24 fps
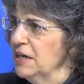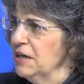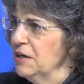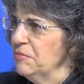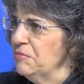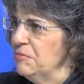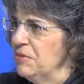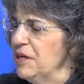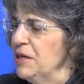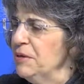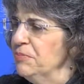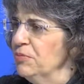
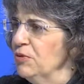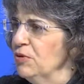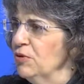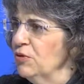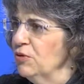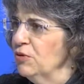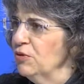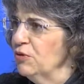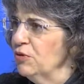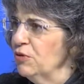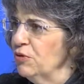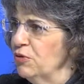
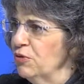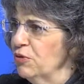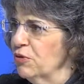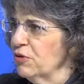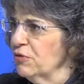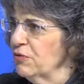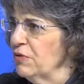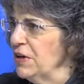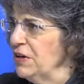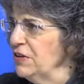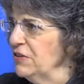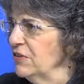people who are
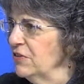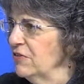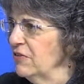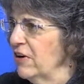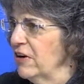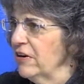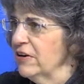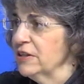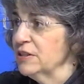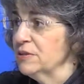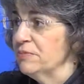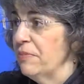facing
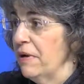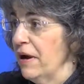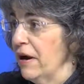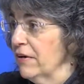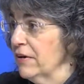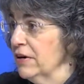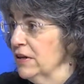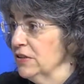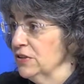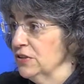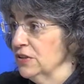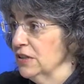various
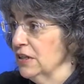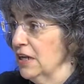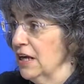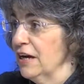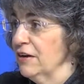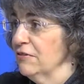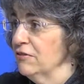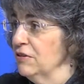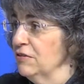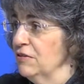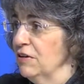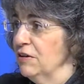barriers in
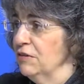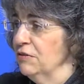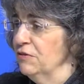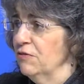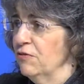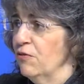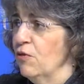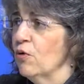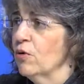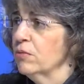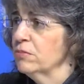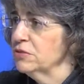life and
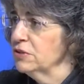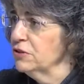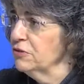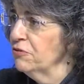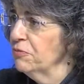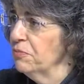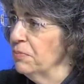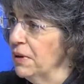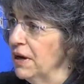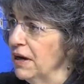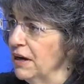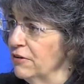forms of
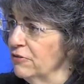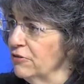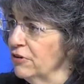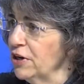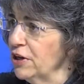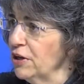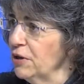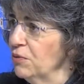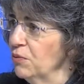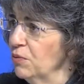poverty?